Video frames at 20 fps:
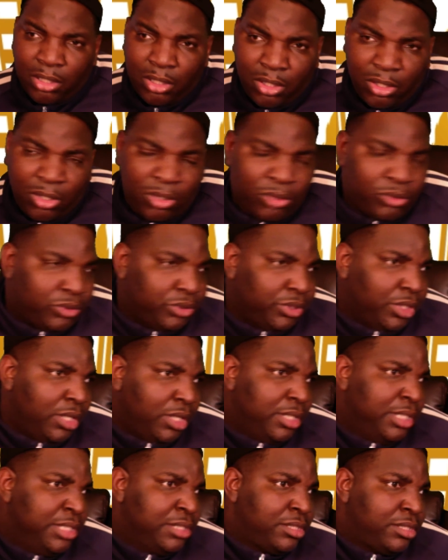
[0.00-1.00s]
Hold on, y'all.
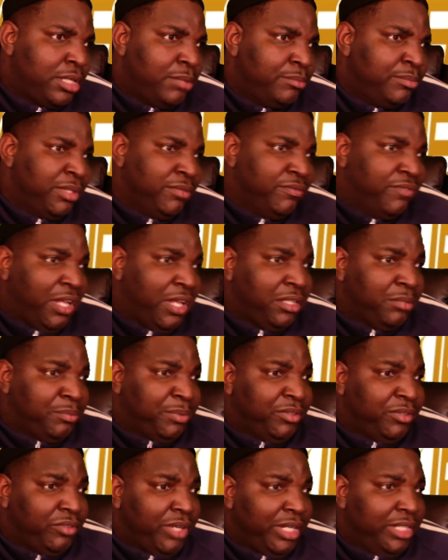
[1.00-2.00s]
It's something
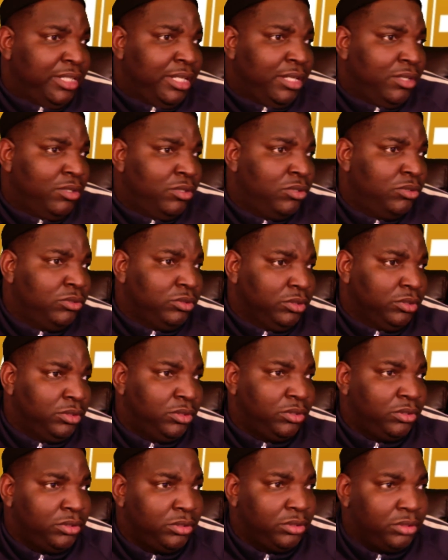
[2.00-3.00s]
developing right now. Hold
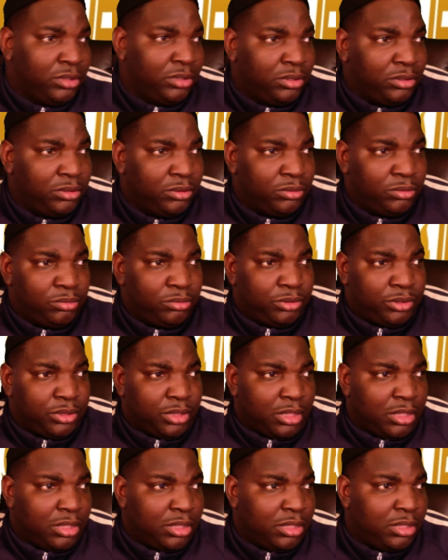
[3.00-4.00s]
on. Oh,
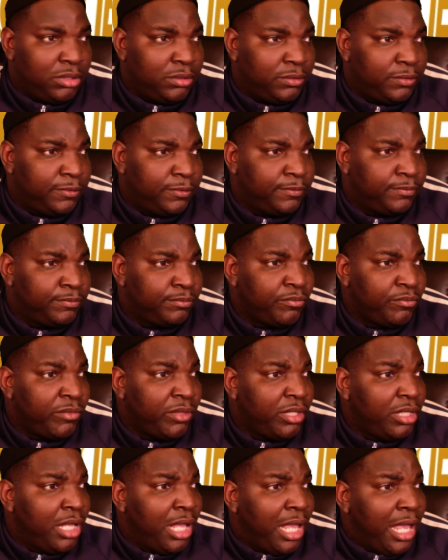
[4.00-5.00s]
jaw.
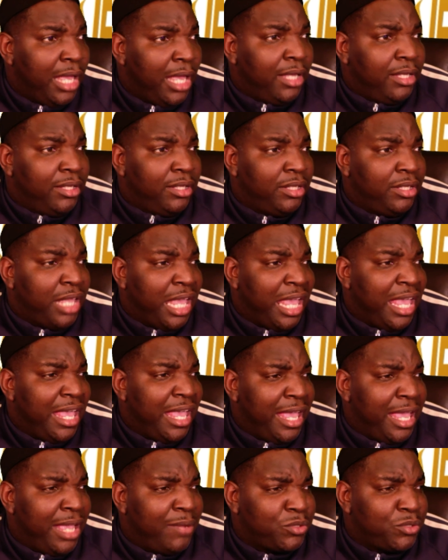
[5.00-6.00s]
Hey,
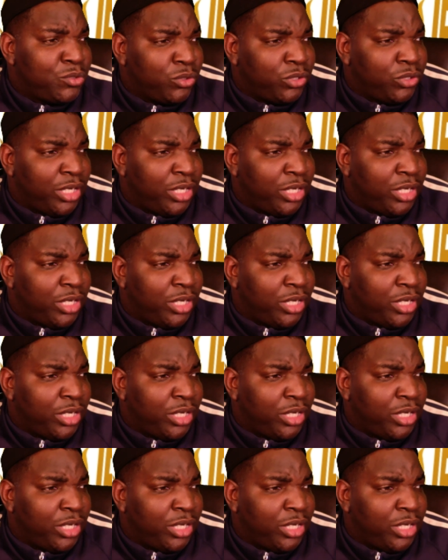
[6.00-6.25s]
what's going on,